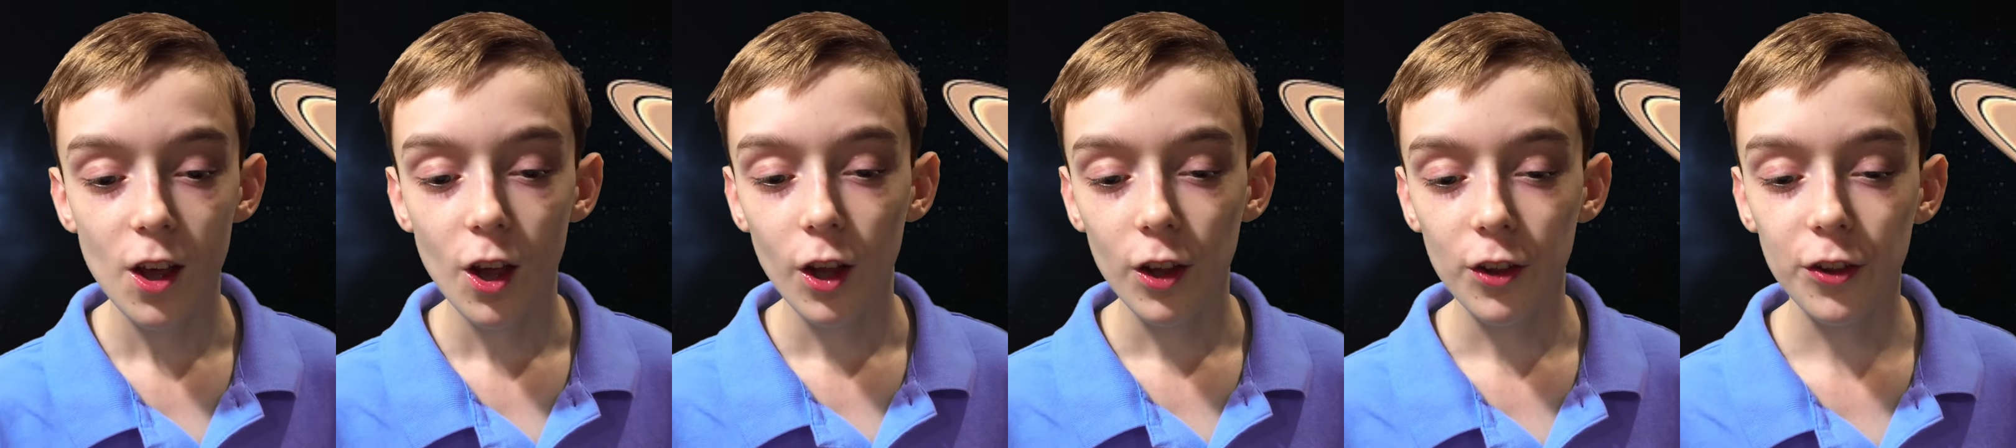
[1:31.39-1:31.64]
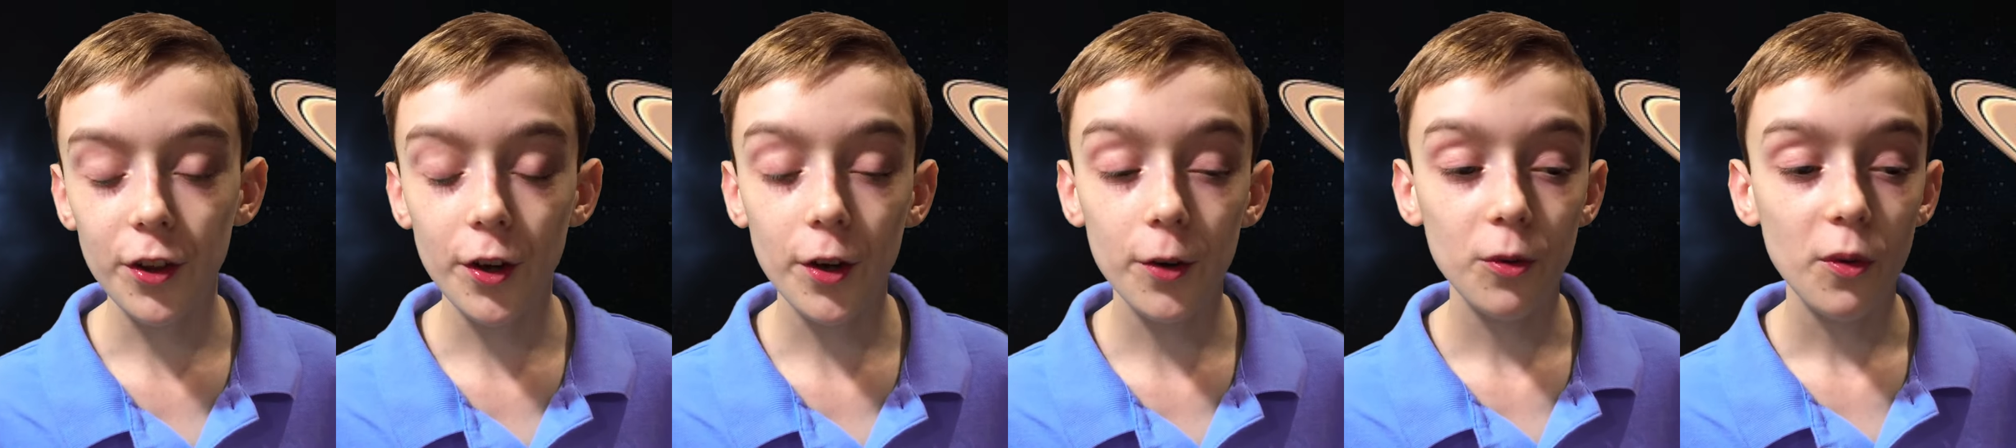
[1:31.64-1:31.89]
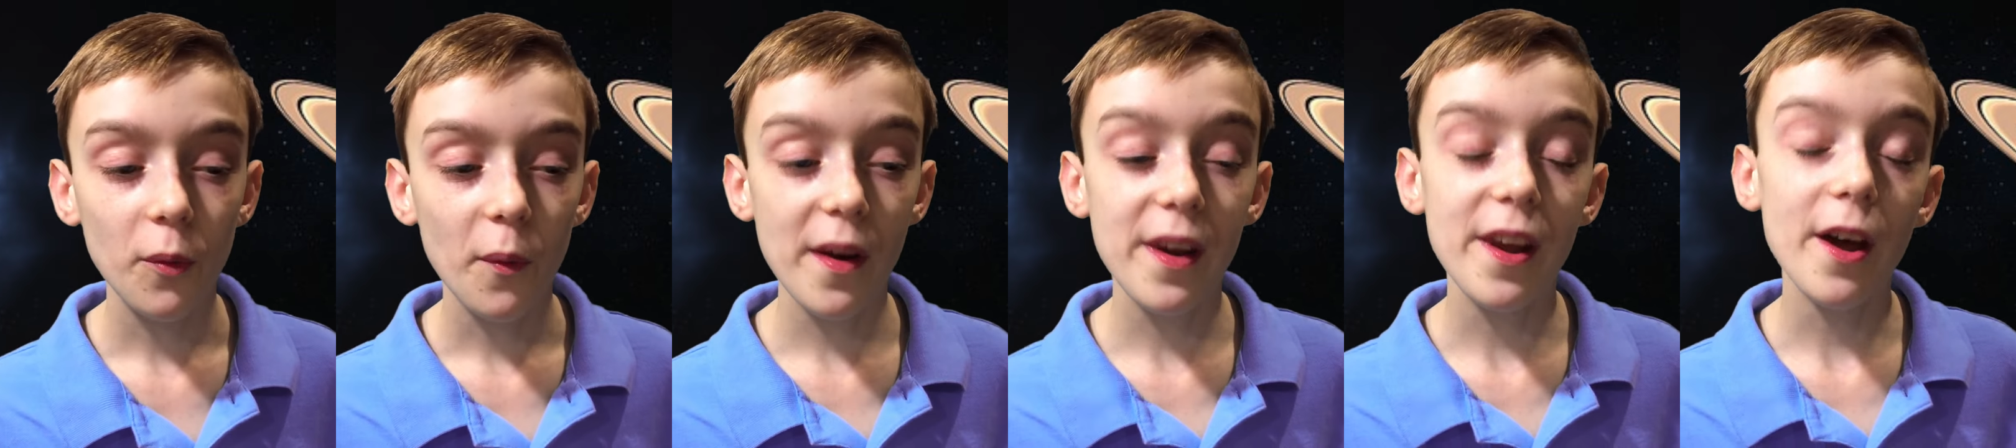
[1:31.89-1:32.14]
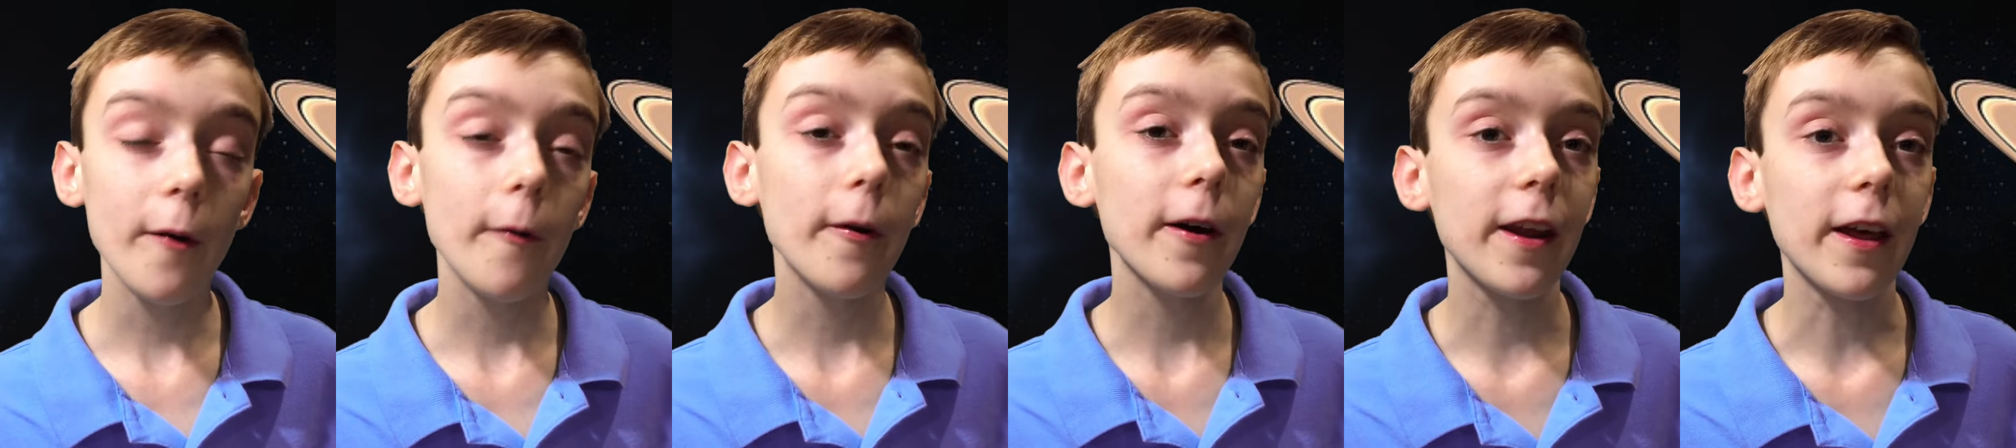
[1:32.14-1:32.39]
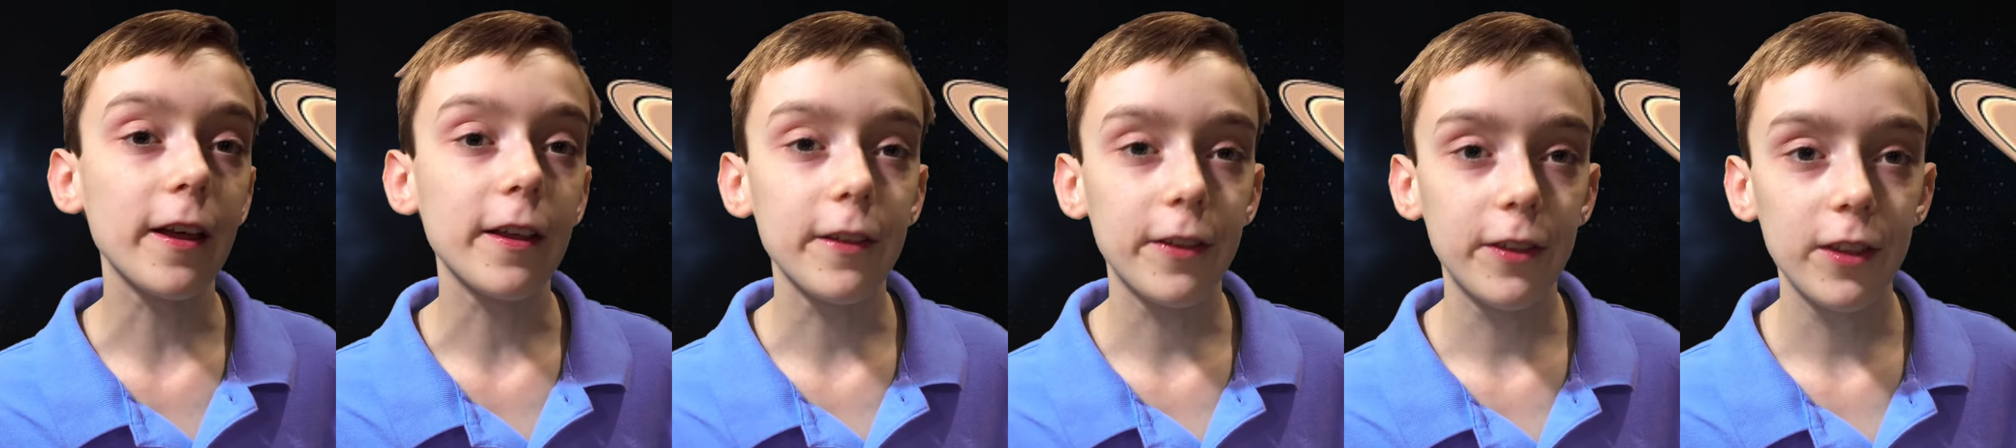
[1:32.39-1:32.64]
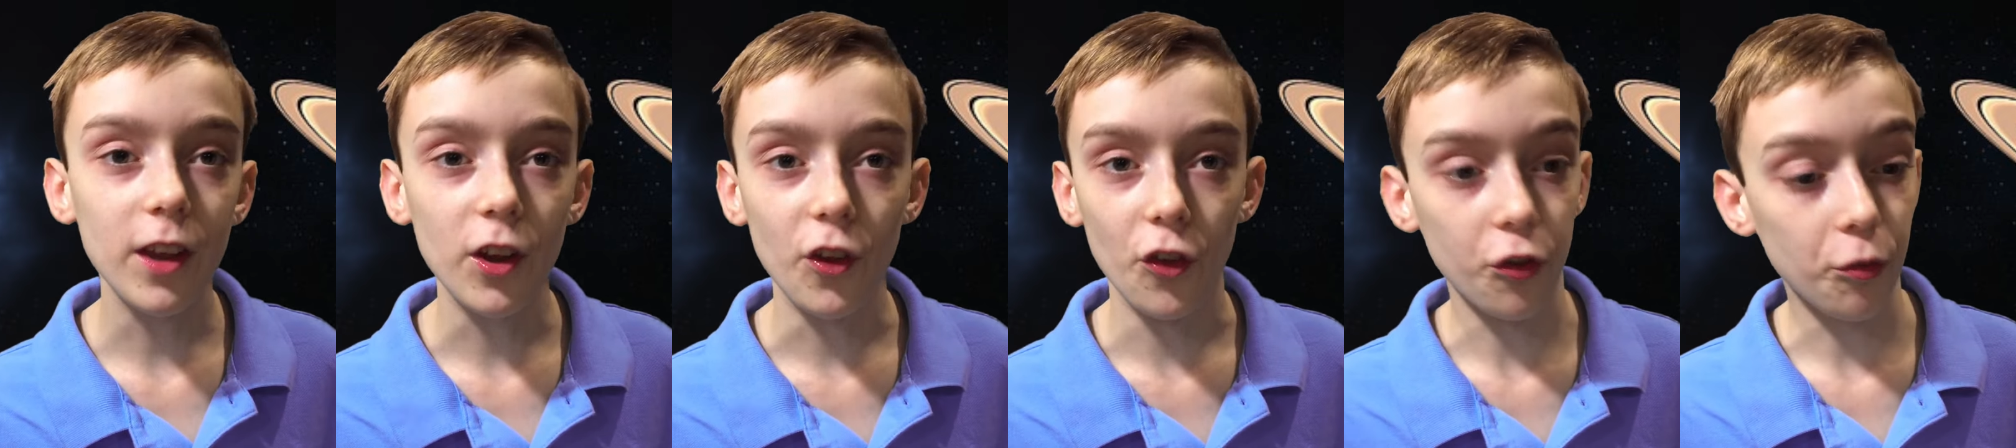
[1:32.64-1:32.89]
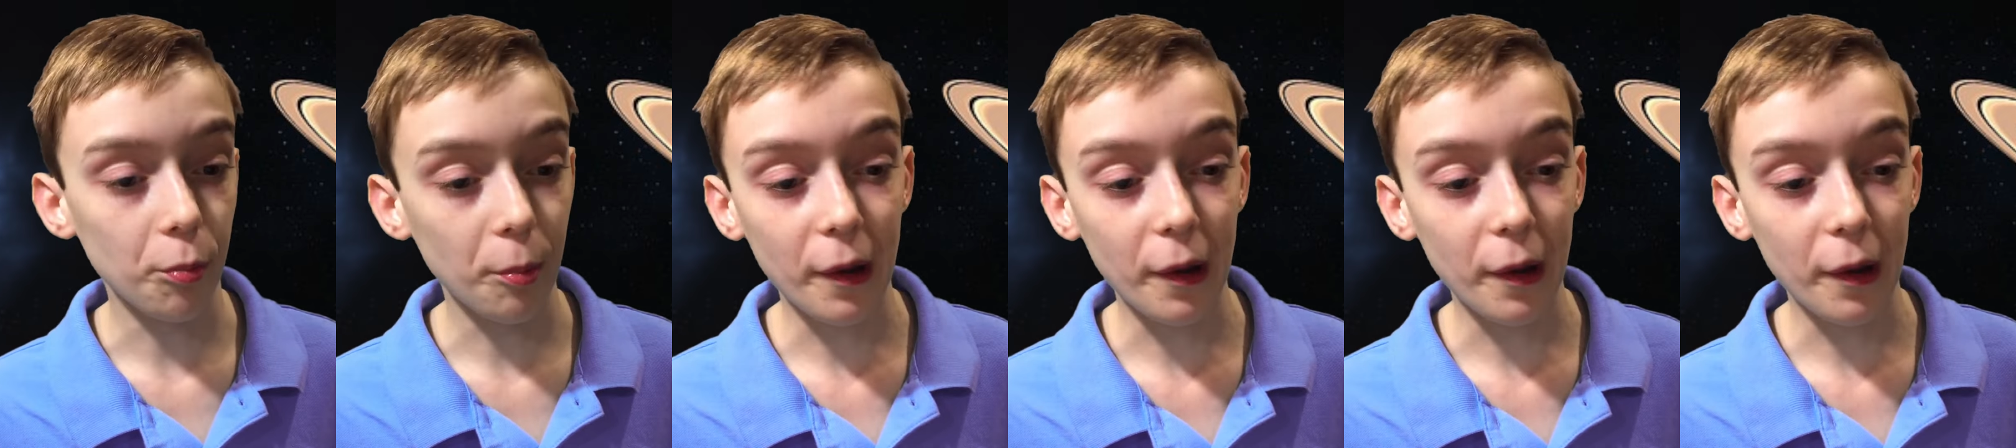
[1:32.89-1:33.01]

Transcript: So, we know it exists